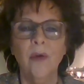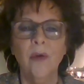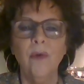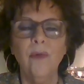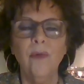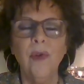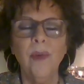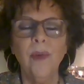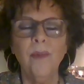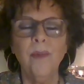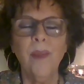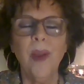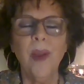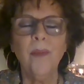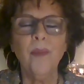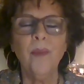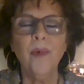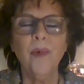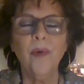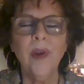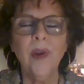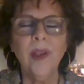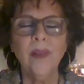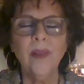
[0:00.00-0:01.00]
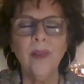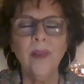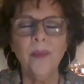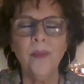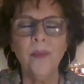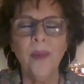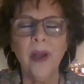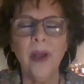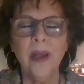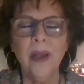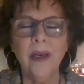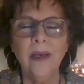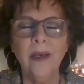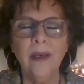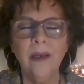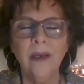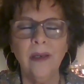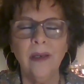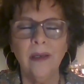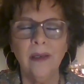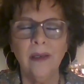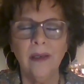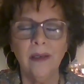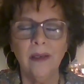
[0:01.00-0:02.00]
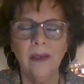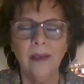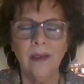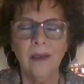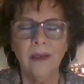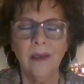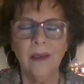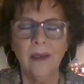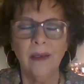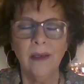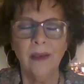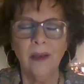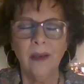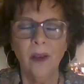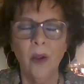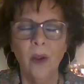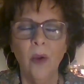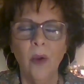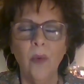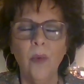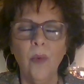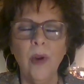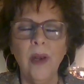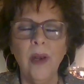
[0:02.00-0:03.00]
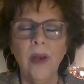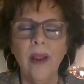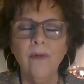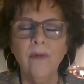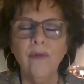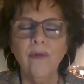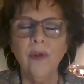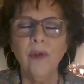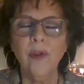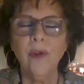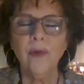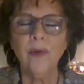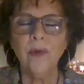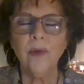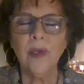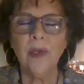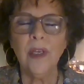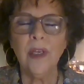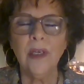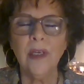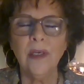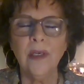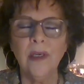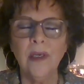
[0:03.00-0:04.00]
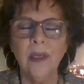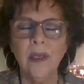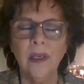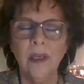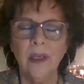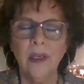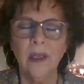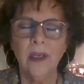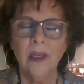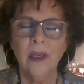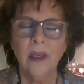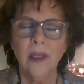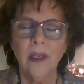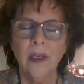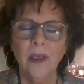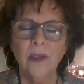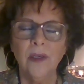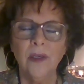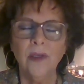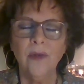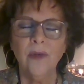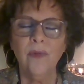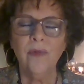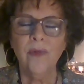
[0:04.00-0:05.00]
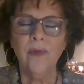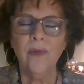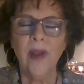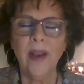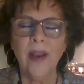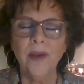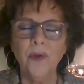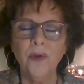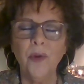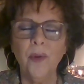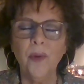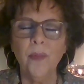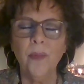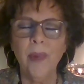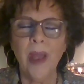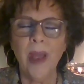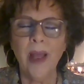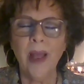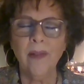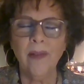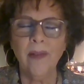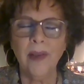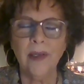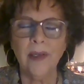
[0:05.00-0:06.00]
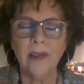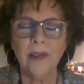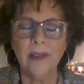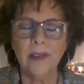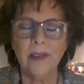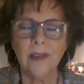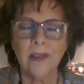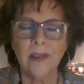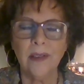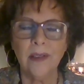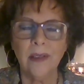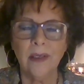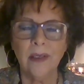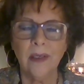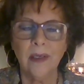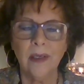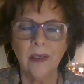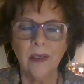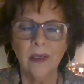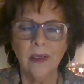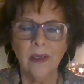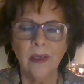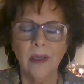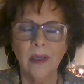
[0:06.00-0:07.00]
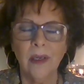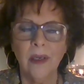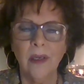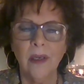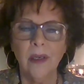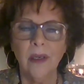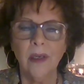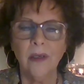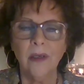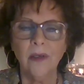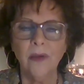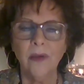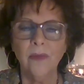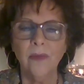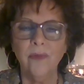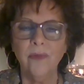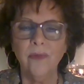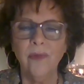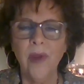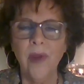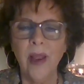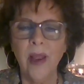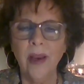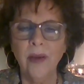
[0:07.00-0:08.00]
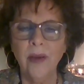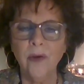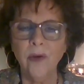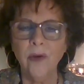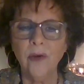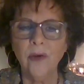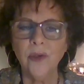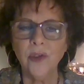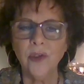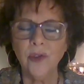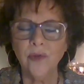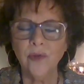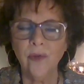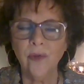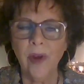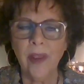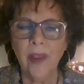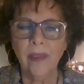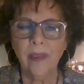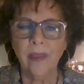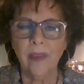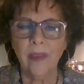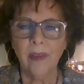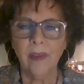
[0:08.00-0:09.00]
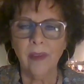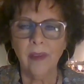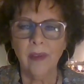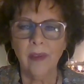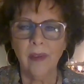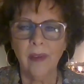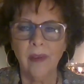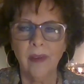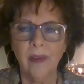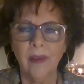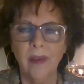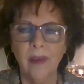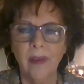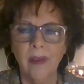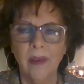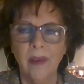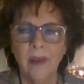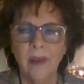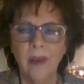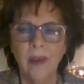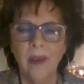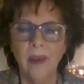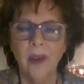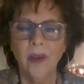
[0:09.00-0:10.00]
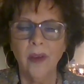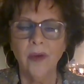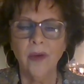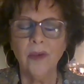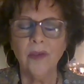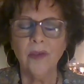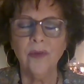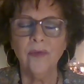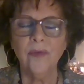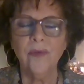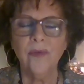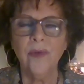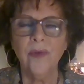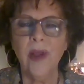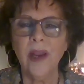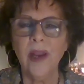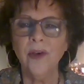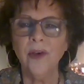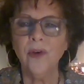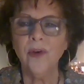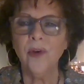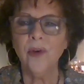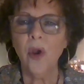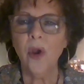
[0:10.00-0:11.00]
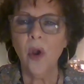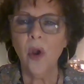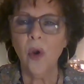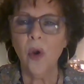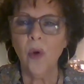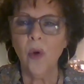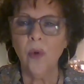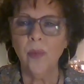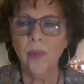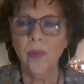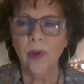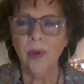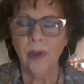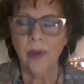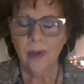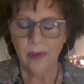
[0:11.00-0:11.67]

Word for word: Remembering the mud whenever you need to find your balance, to find your strength, to find your hope.